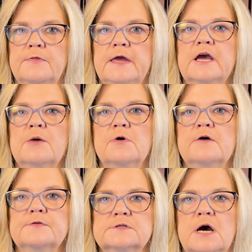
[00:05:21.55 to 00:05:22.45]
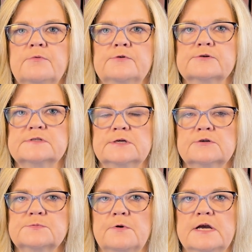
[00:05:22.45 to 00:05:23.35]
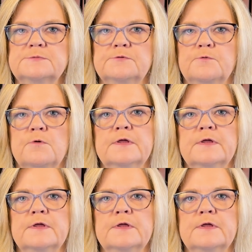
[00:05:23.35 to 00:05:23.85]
They come off the top of your sales price before